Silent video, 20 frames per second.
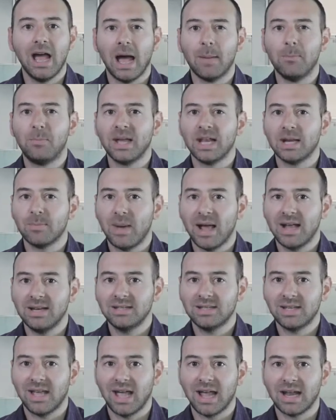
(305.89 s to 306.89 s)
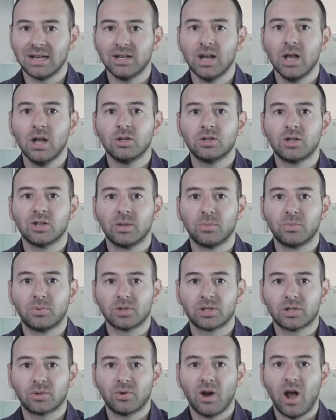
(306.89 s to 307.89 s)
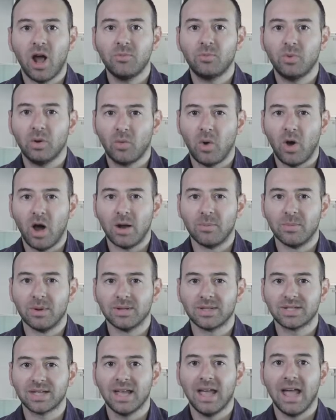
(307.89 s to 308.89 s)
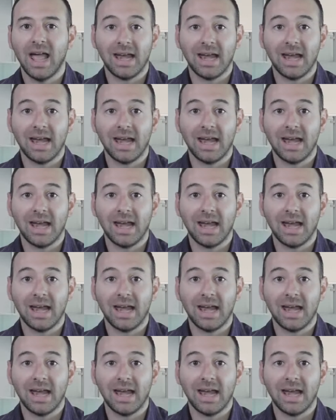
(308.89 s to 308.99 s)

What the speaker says: are being maintained to the prescribed requirements